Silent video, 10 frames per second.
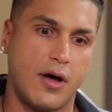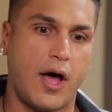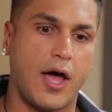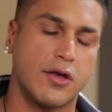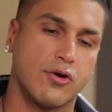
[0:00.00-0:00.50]

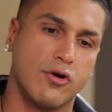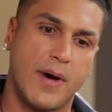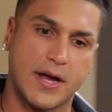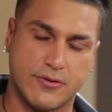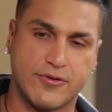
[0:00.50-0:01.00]
I had to go
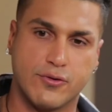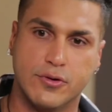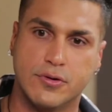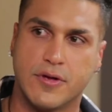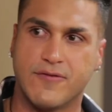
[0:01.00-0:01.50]
back to
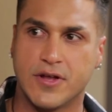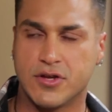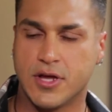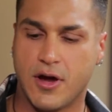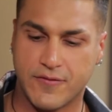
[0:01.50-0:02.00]
school
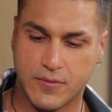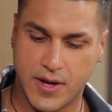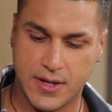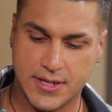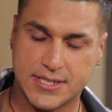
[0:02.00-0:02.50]
eventually after
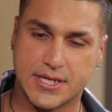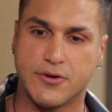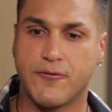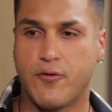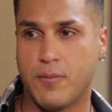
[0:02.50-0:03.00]
my illness. I
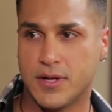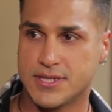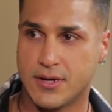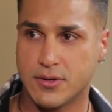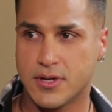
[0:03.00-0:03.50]
took 4 months
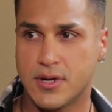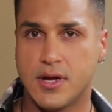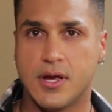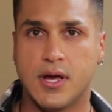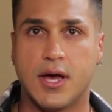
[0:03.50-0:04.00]
out.
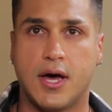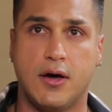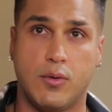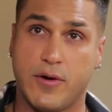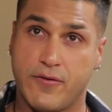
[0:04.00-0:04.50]

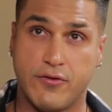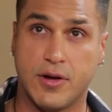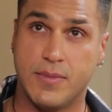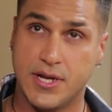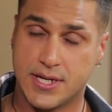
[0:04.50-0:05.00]
I went for
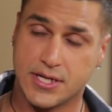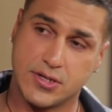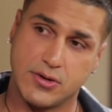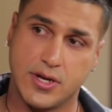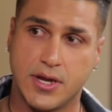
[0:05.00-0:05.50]
rehabilitation
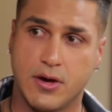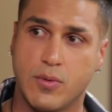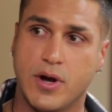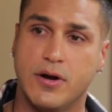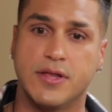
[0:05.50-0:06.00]
to India,
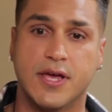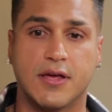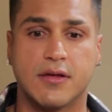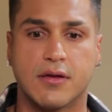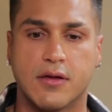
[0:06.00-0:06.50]
where they